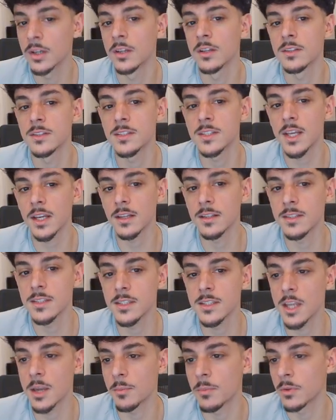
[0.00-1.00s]
Second
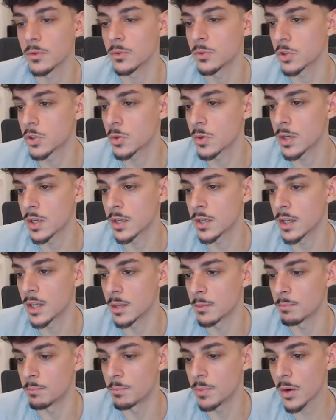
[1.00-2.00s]
step, you created
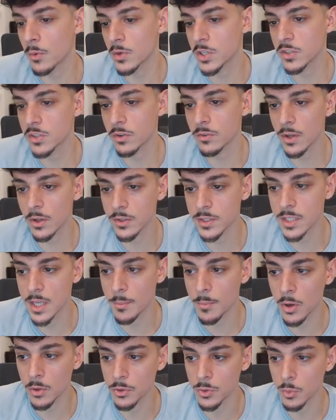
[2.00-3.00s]
a bearish fair value
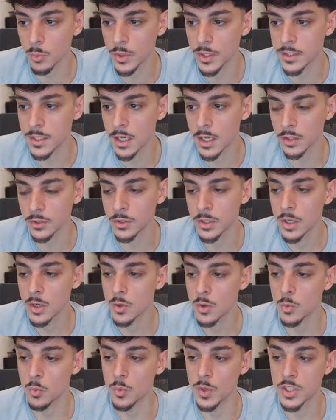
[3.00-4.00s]
gap on the way down,
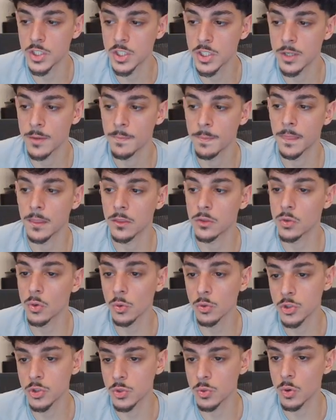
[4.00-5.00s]
which
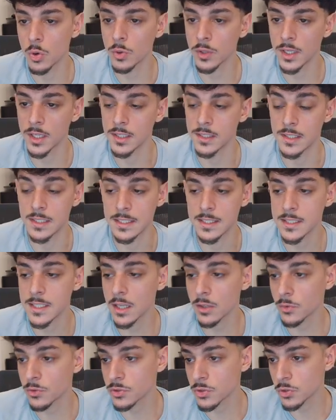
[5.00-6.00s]
told you, okay, the
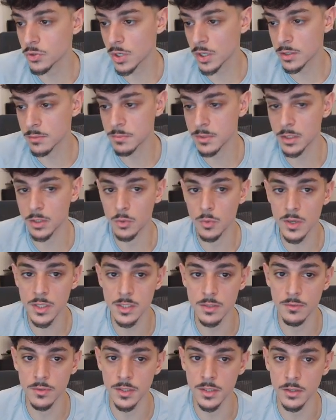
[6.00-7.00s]
sellers are trying to be
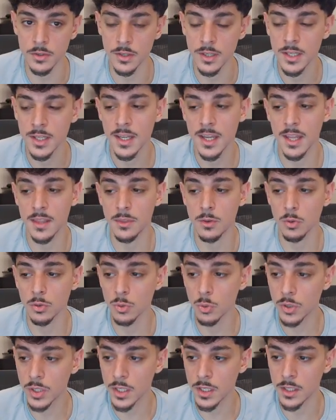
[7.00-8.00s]
aggressive here, and they're
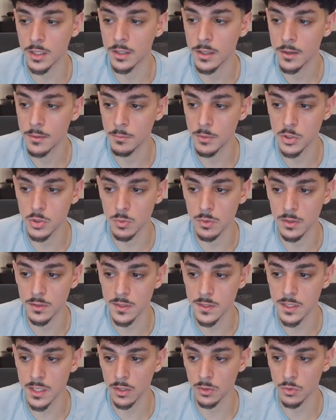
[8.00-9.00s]
located between
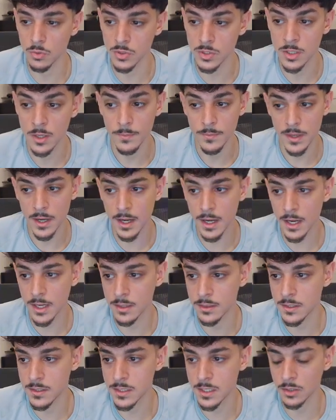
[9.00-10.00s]
this candle's high
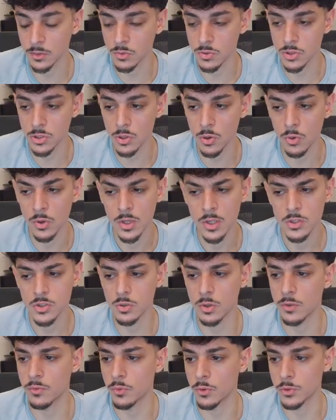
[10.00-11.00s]
and this candle's low.
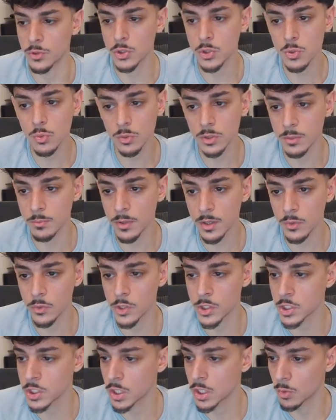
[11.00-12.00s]
So if we're truly
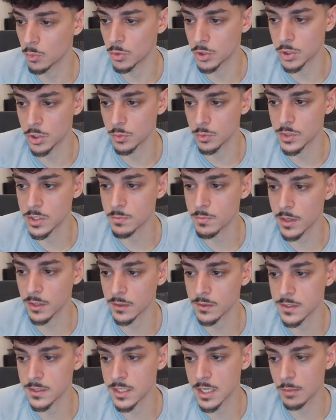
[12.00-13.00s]
bearish, we should
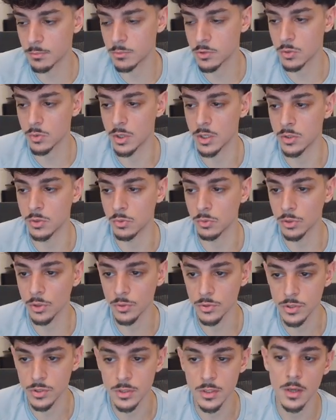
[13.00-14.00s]
respect this gap to create new
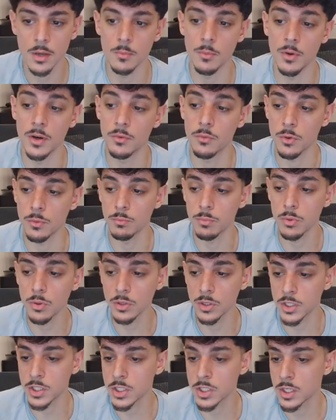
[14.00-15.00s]
lows. But if we're
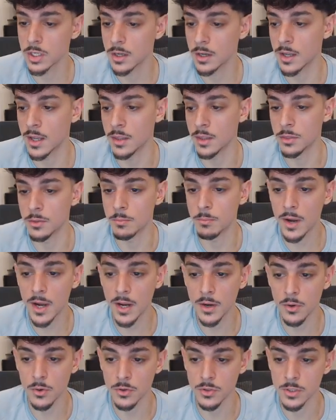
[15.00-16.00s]
bullish and the
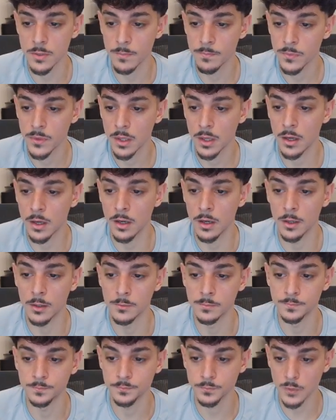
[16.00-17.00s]
buyers
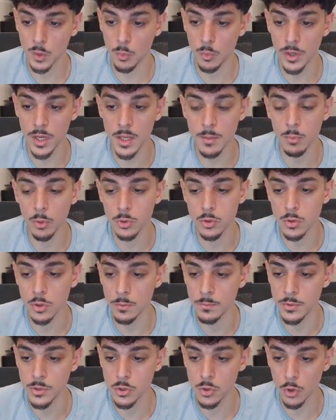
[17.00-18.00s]
were able to
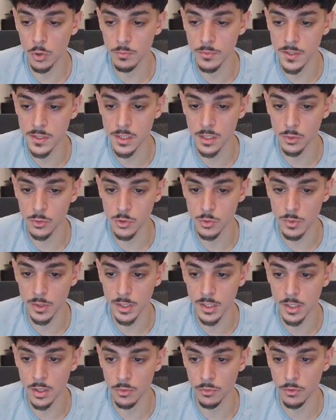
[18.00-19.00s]
absorb the sellers right
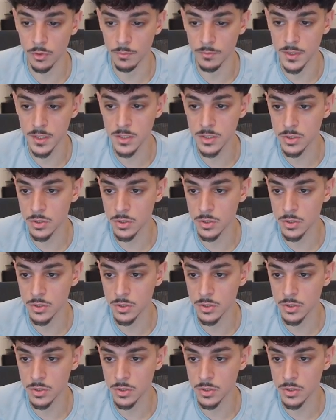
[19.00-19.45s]
here from this